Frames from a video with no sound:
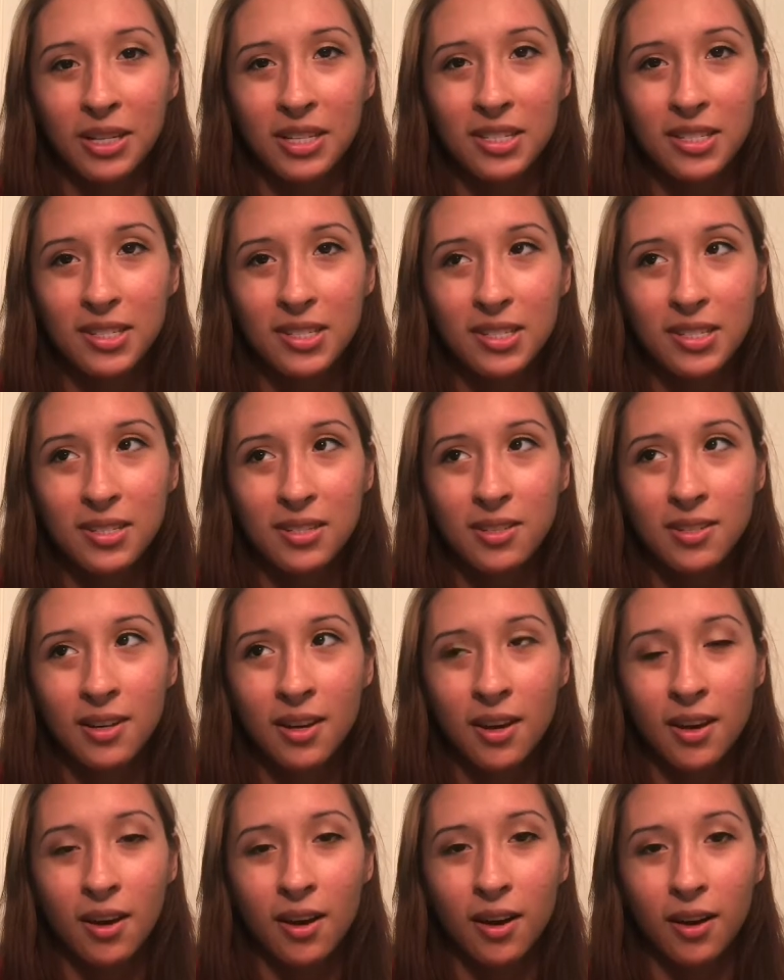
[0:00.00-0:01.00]
braces,
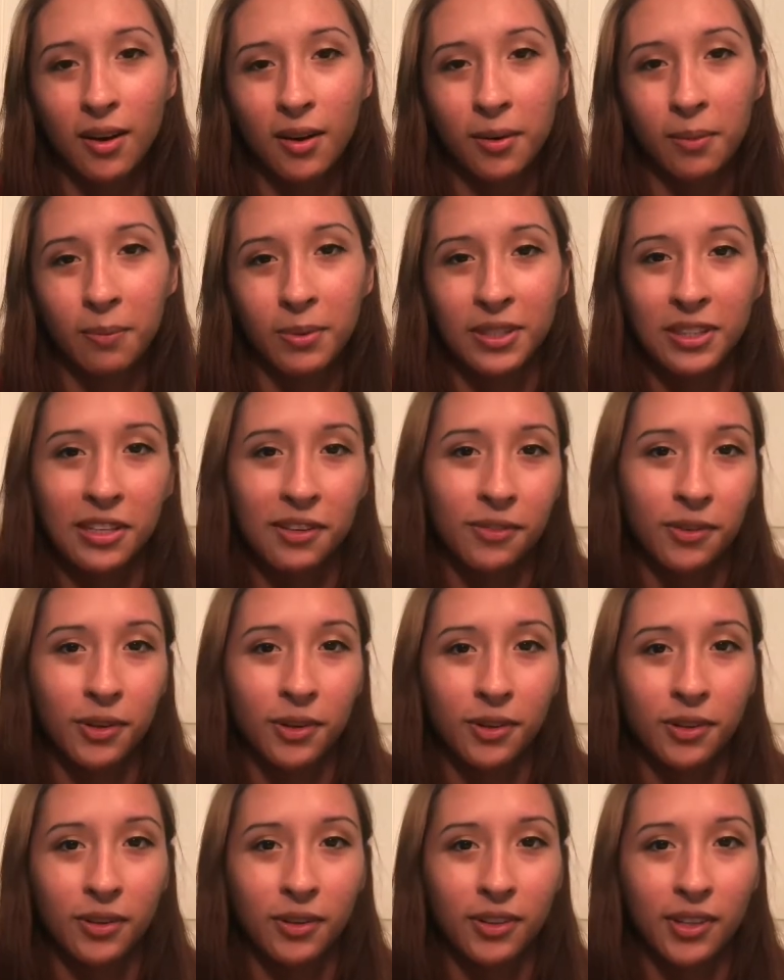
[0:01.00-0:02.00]
but they've
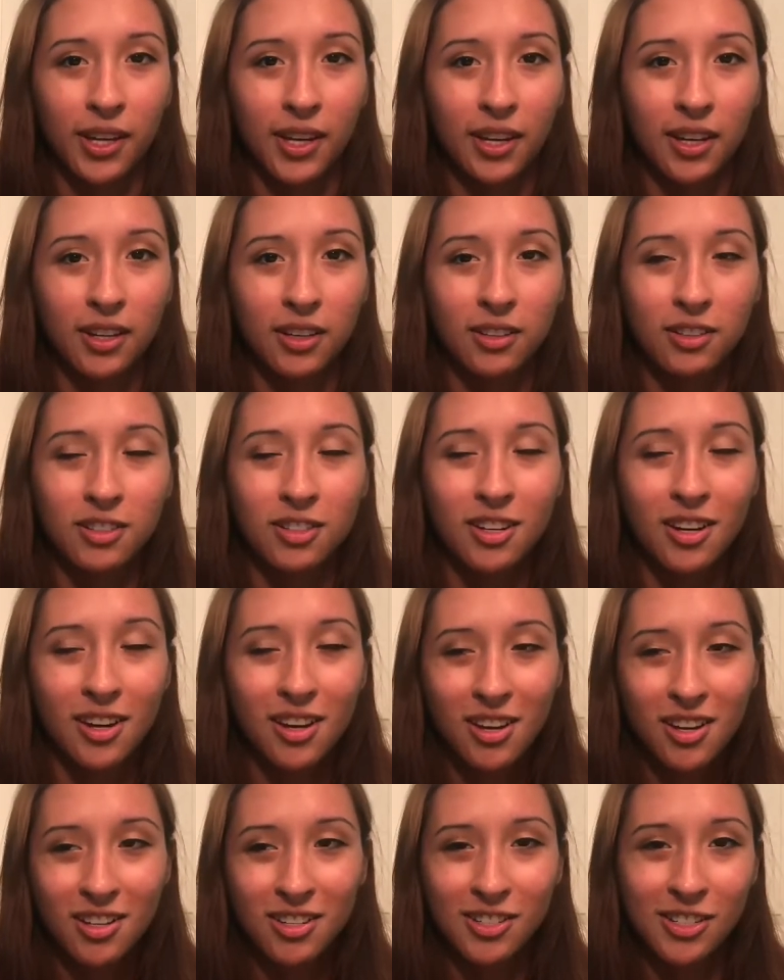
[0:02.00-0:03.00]
all like
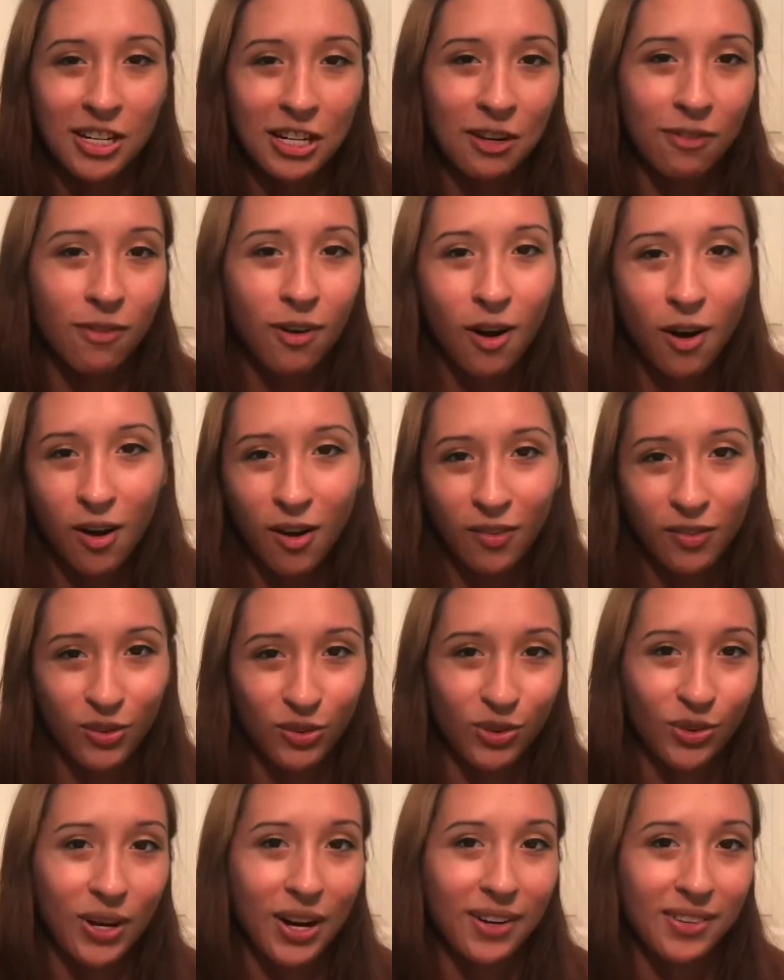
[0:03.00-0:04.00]
changed and
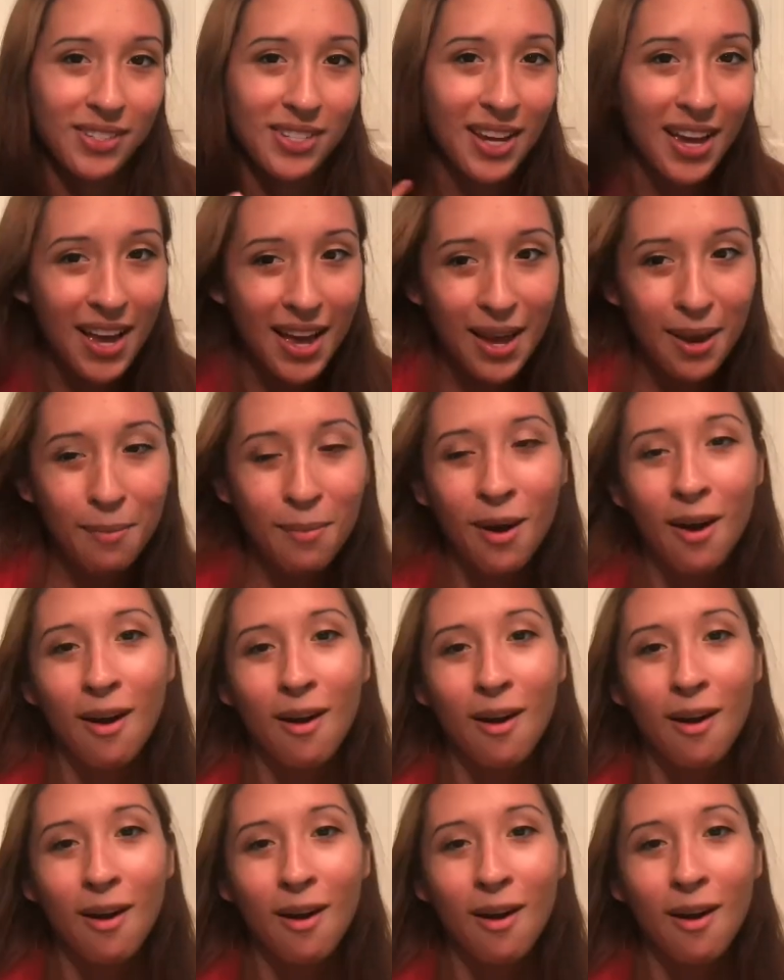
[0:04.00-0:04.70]
evolved throughout time.